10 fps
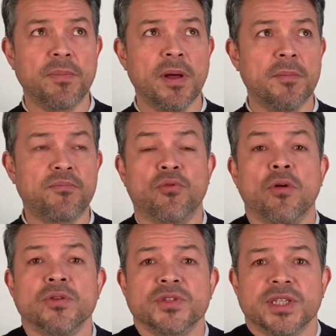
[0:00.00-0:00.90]

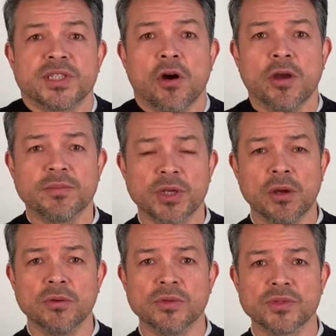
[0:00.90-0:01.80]
bronzy type
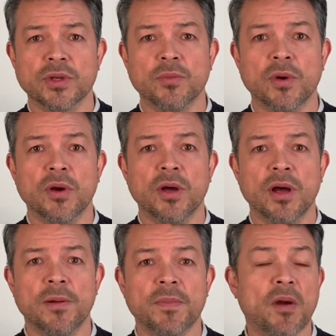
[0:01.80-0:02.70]
tones
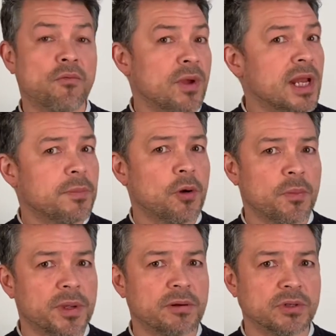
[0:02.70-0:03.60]
are really
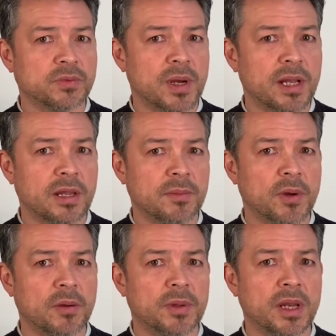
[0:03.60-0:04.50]
popular as well at the
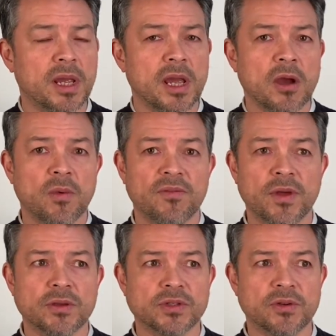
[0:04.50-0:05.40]
moment, with those
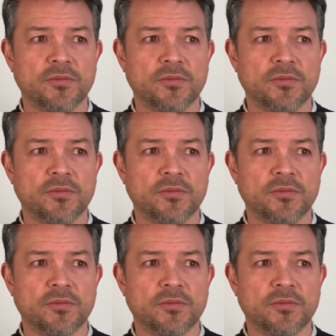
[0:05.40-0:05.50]
sort of